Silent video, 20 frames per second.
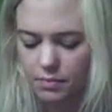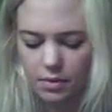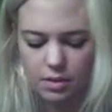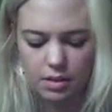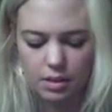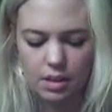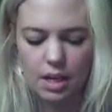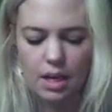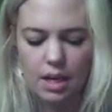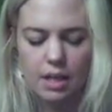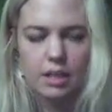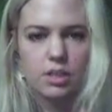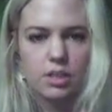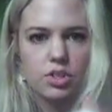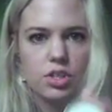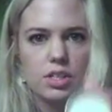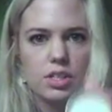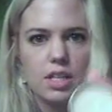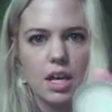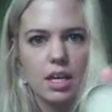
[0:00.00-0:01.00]
Yeah, and it's
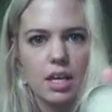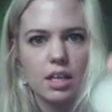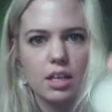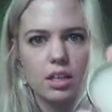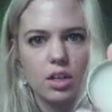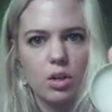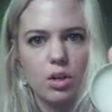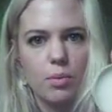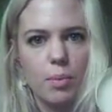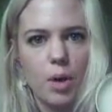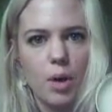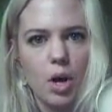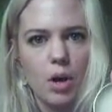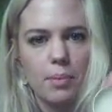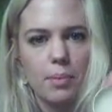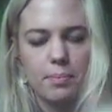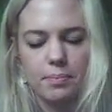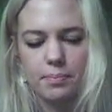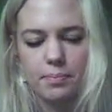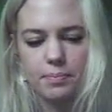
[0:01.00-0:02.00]
just like a little
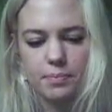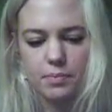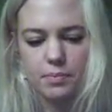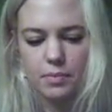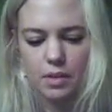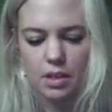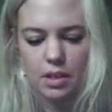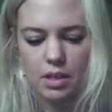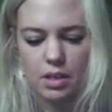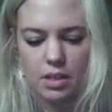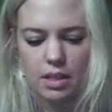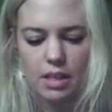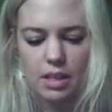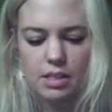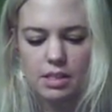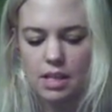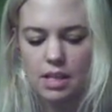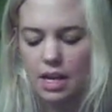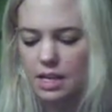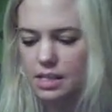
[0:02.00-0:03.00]
ball.
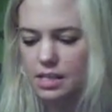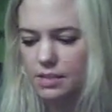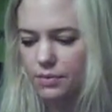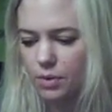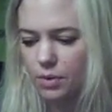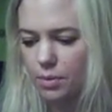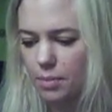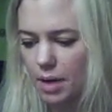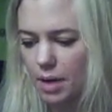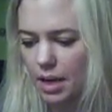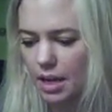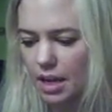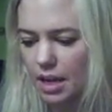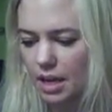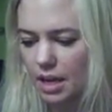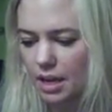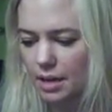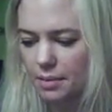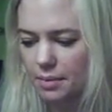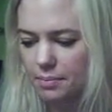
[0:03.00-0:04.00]
That's nice for
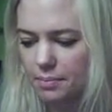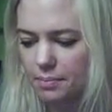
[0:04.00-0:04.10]
my